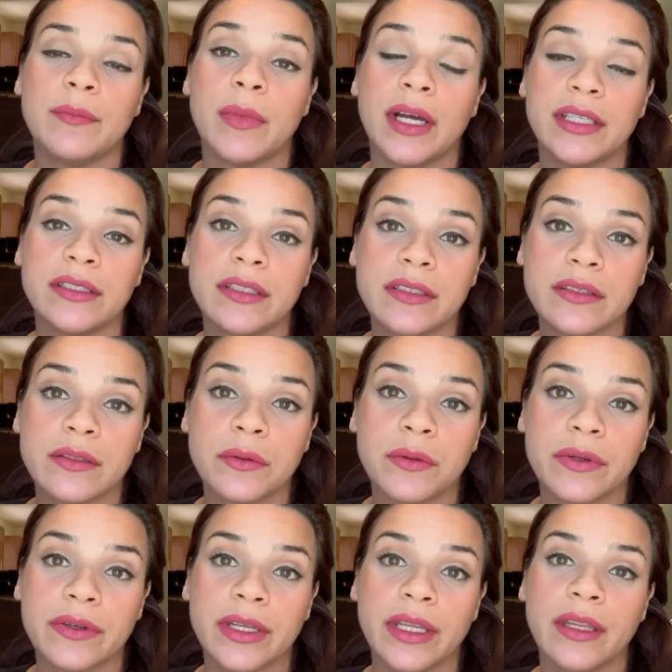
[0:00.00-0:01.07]

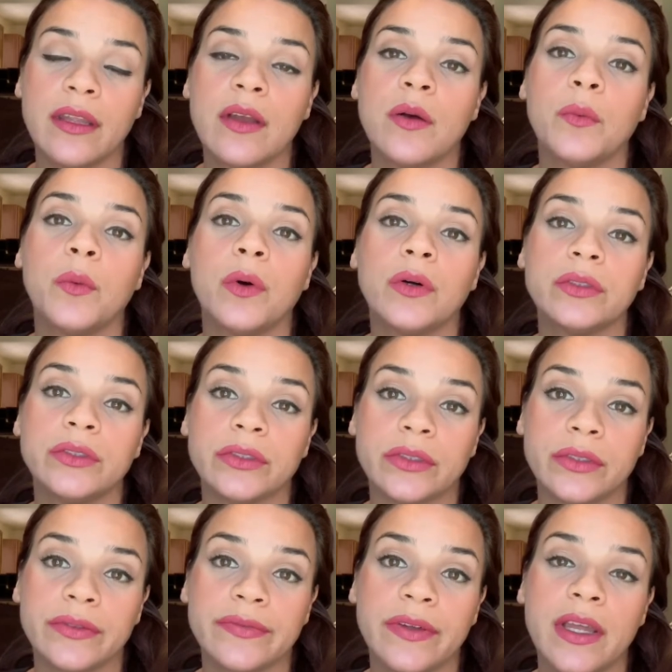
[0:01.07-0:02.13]
Montessori,
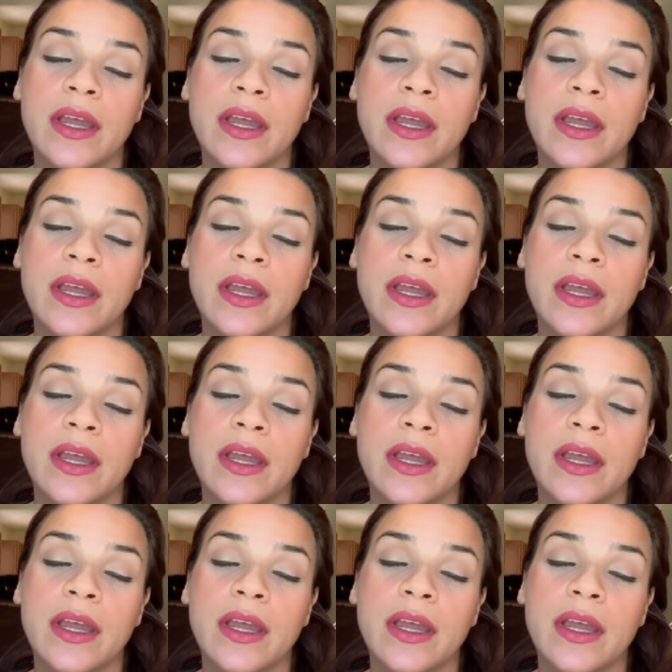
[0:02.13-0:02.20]
Waldorf,